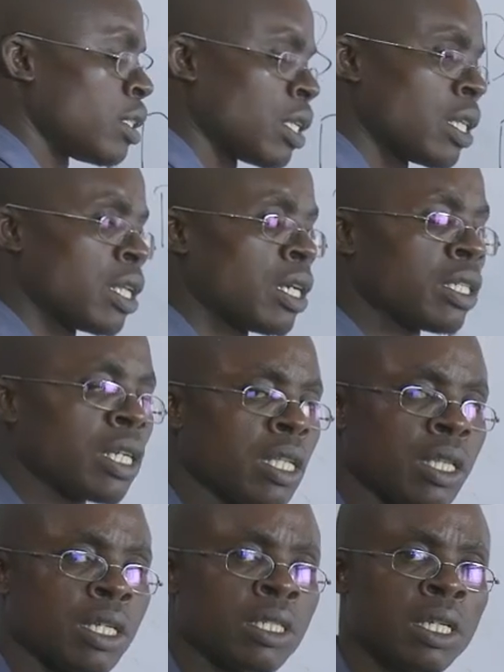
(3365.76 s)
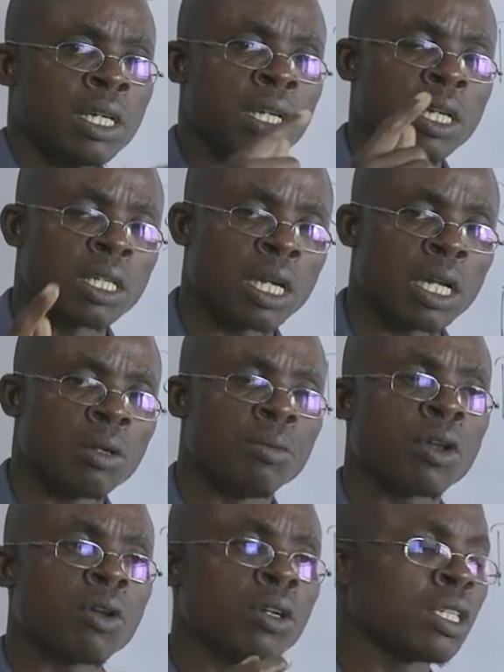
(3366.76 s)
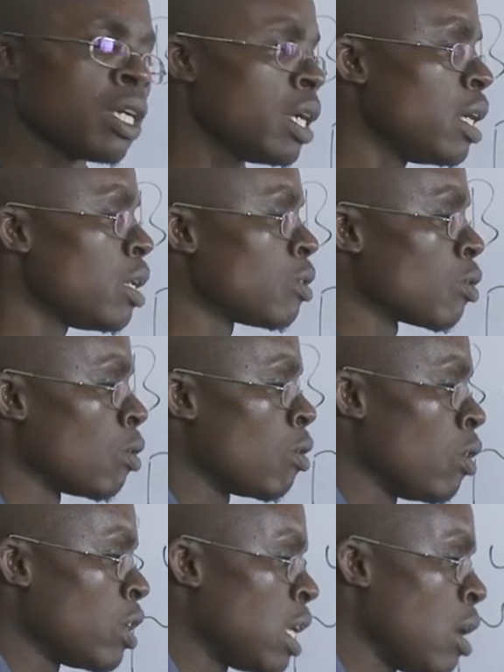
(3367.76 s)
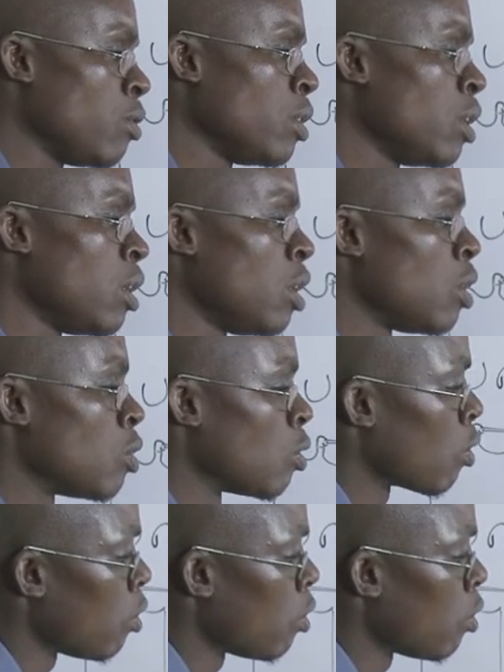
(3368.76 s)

such that it can be rolled to go down to